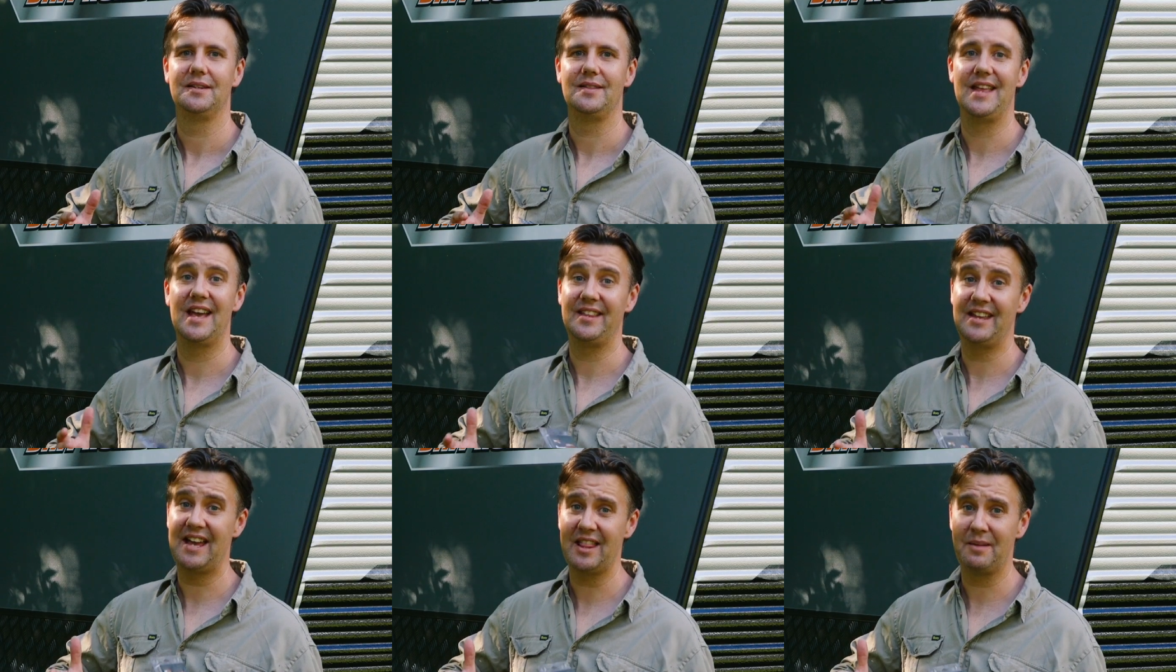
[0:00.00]

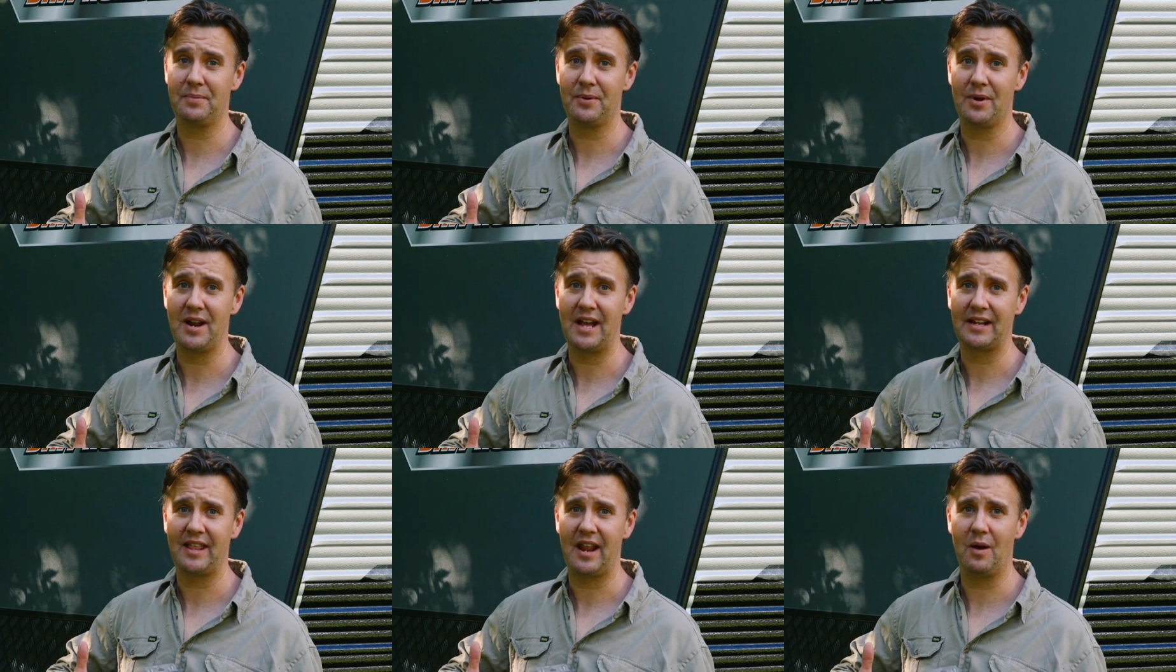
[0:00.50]
Now the other
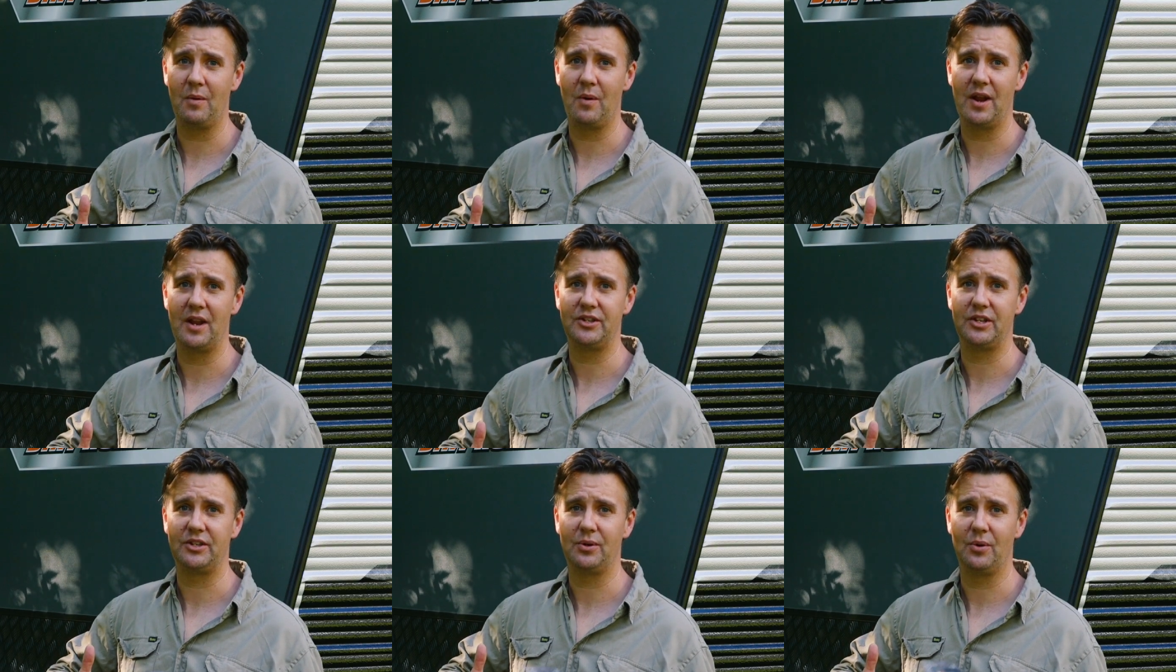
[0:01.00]
product that I
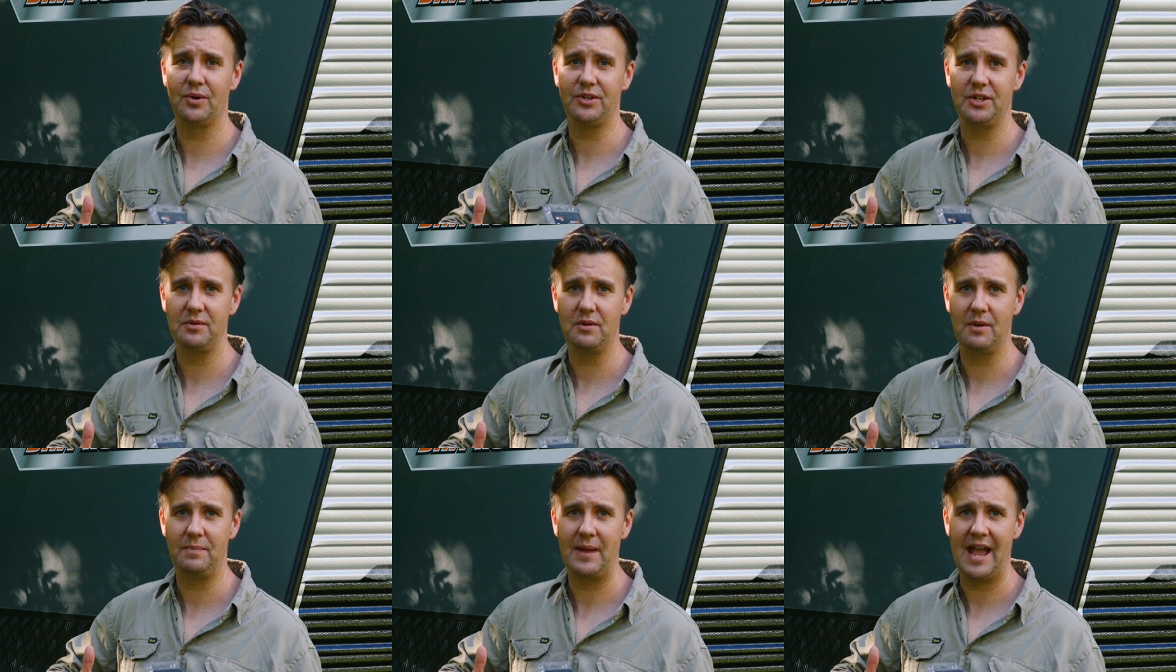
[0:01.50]
wanted to talk to
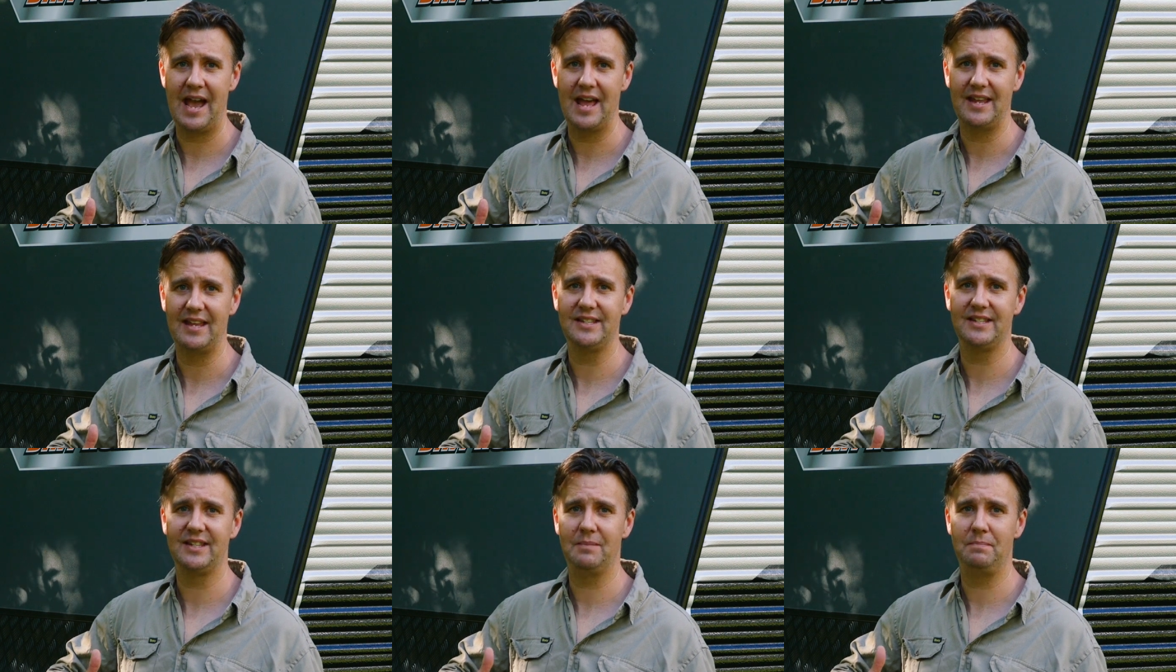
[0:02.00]
you about
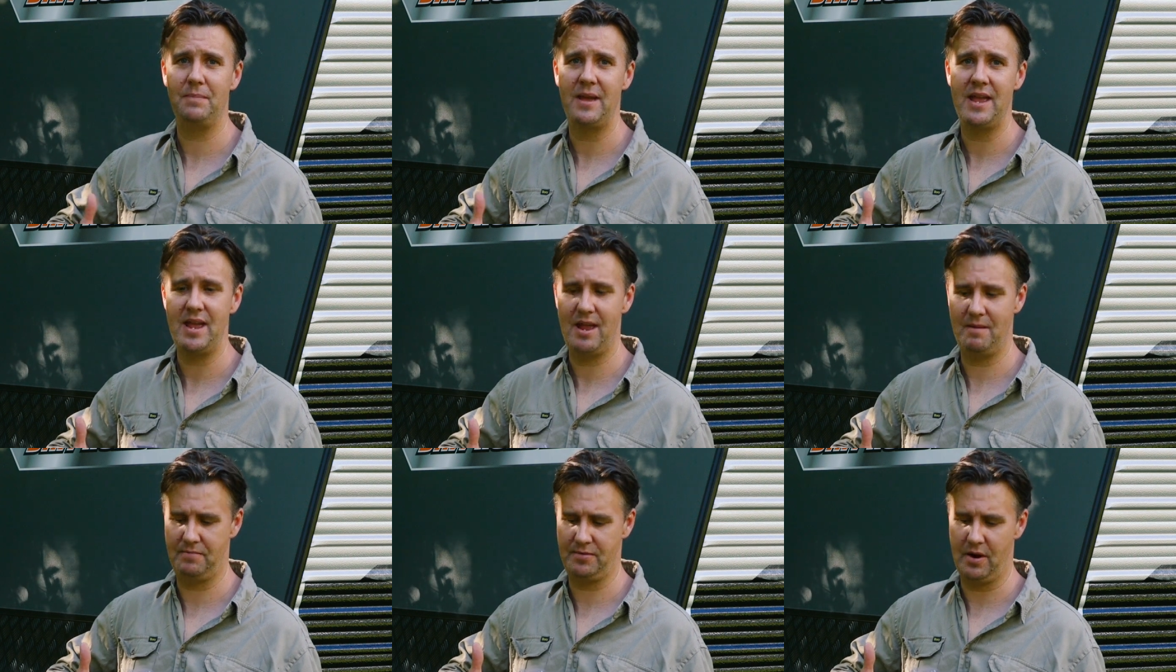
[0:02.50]
is the
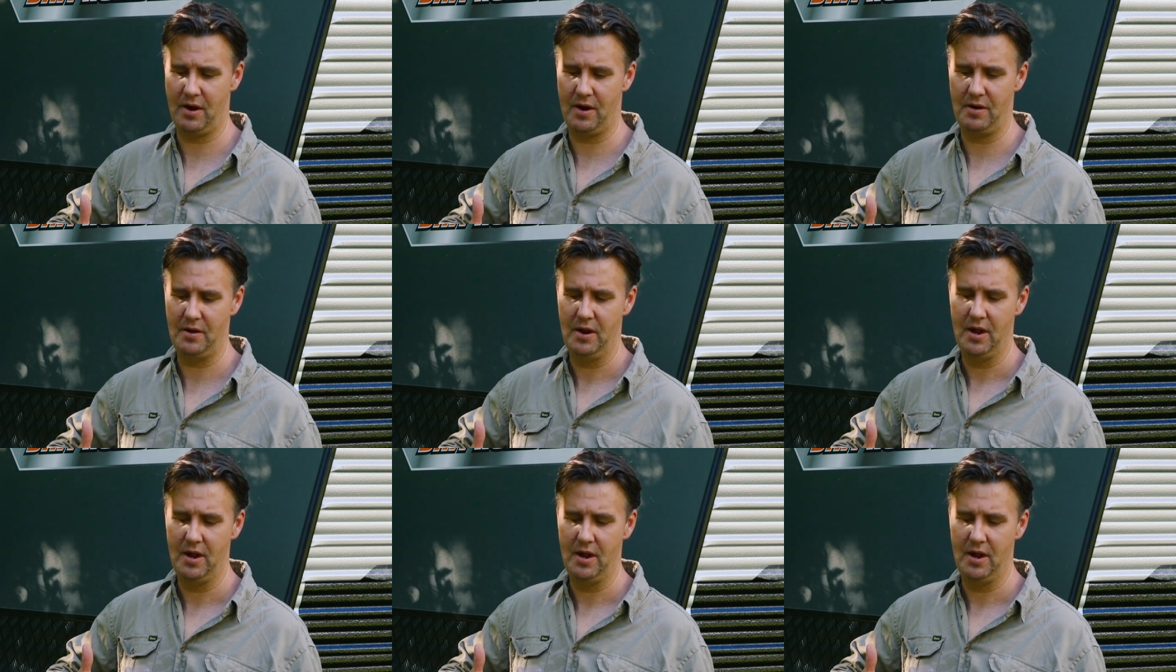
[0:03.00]
BMPRO